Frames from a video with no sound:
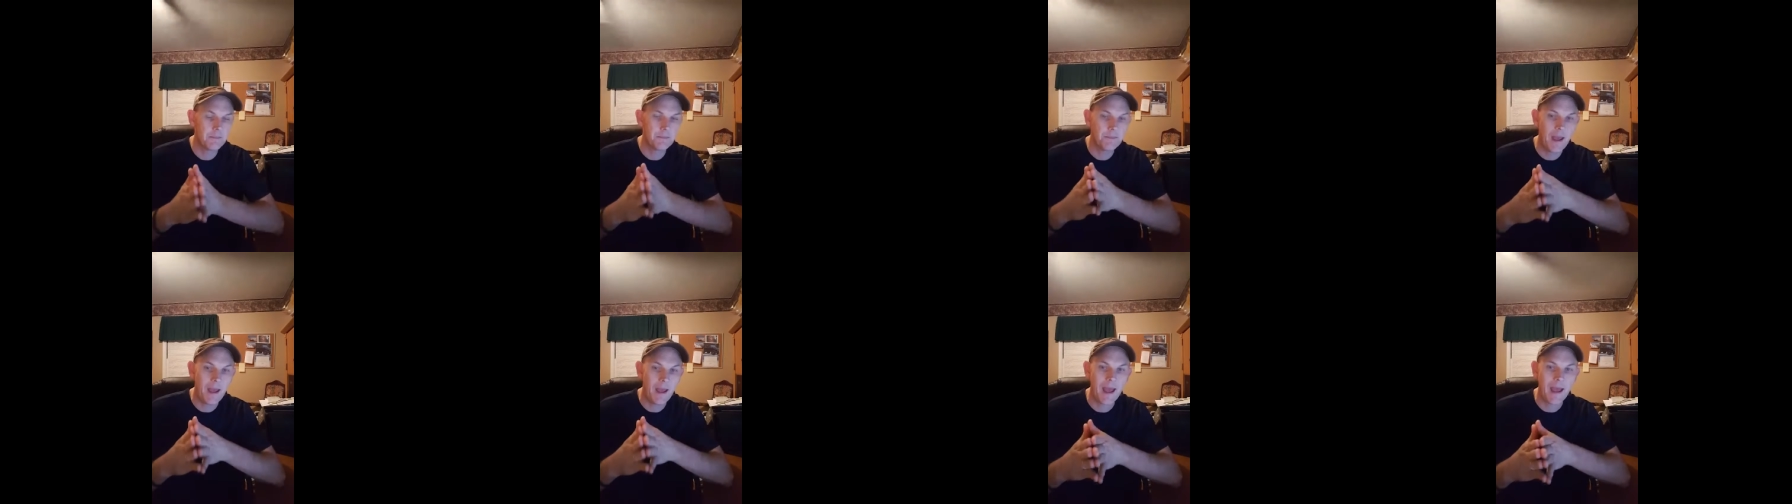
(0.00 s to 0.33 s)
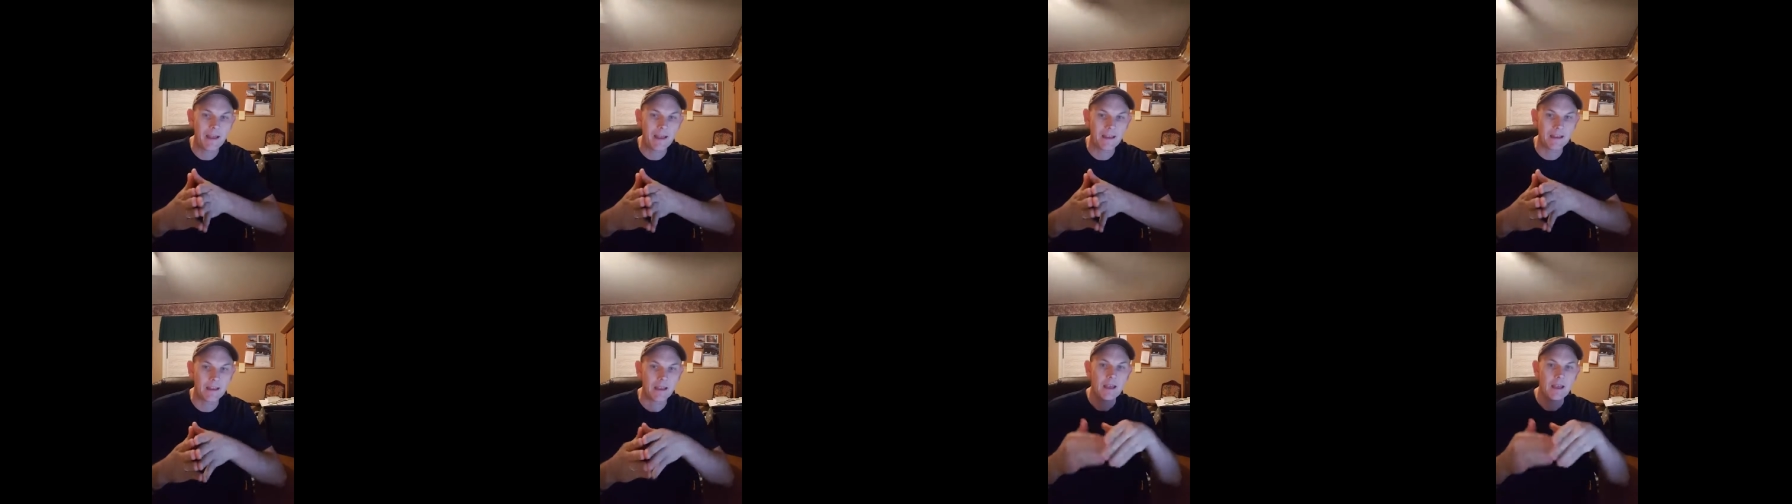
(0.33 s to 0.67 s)

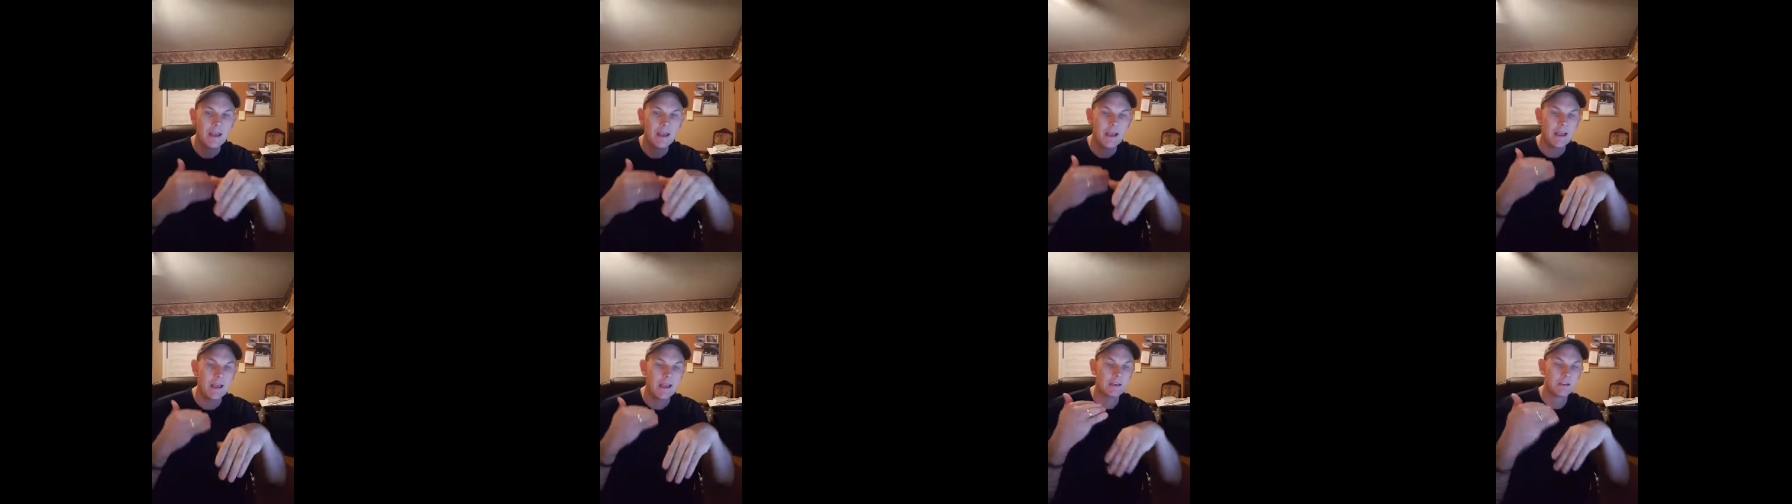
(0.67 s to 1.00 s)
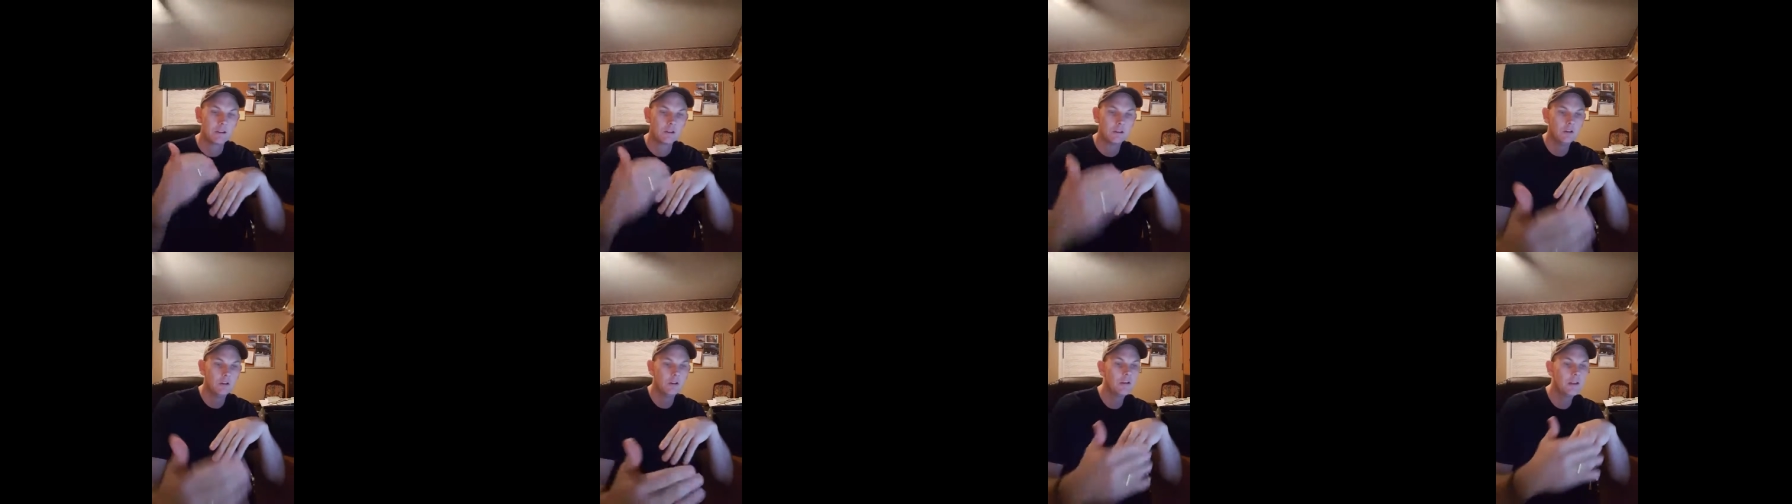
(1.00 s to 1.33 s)
back
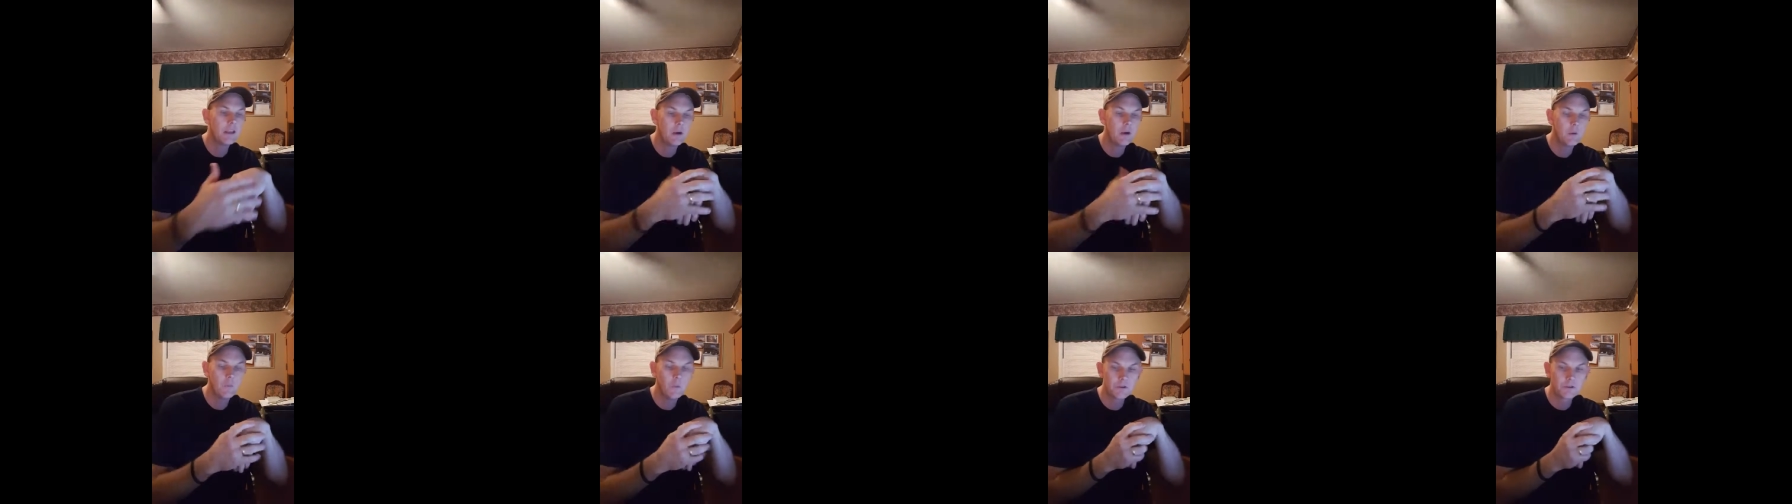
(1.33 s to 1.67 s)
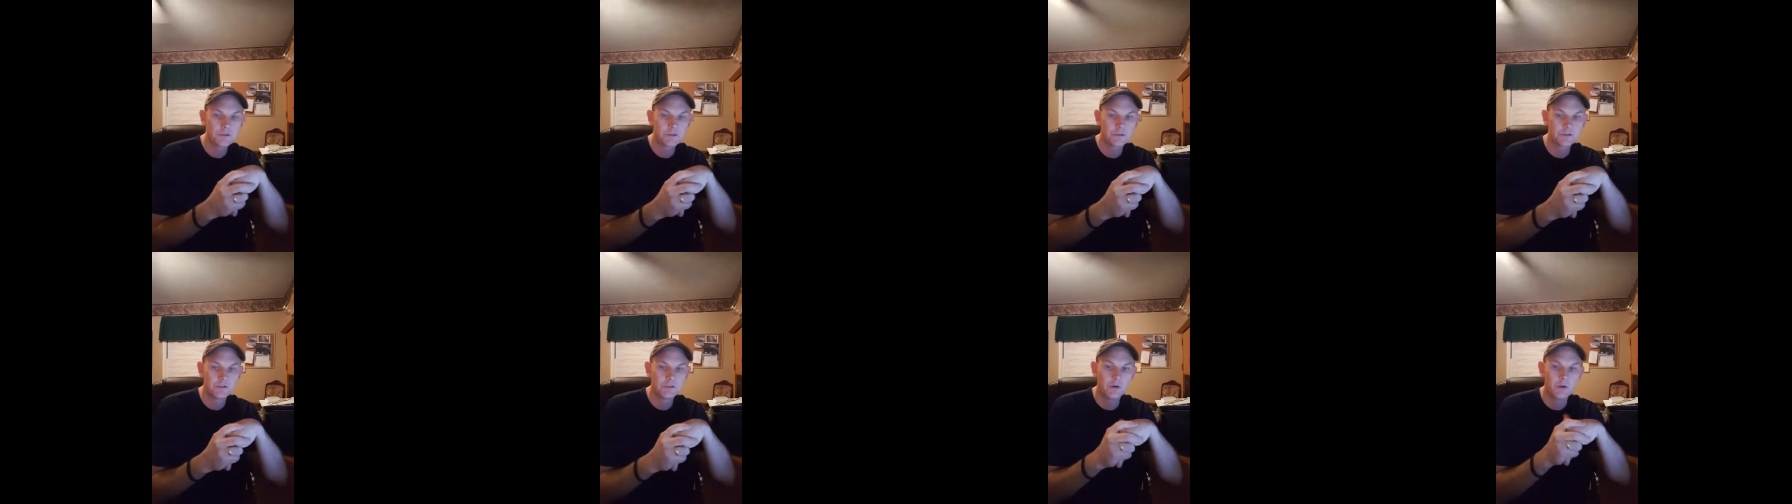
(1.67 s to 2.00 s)
and look at what
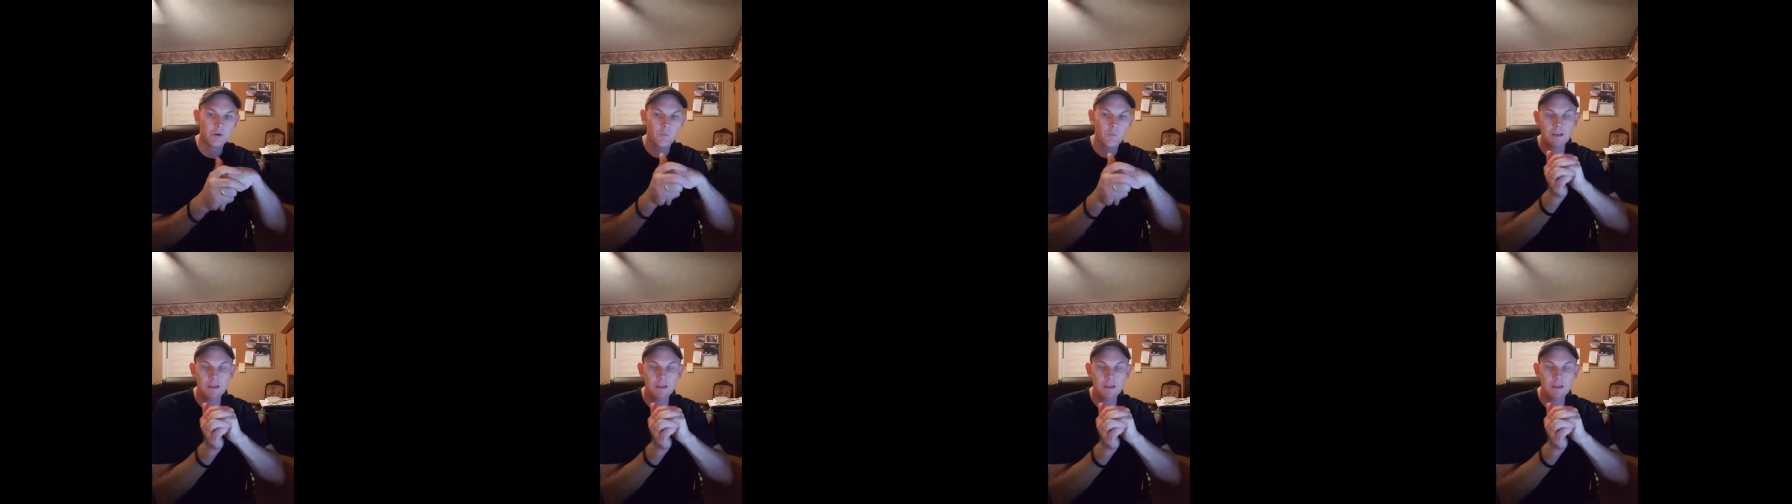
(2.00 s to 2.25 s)
you're doing.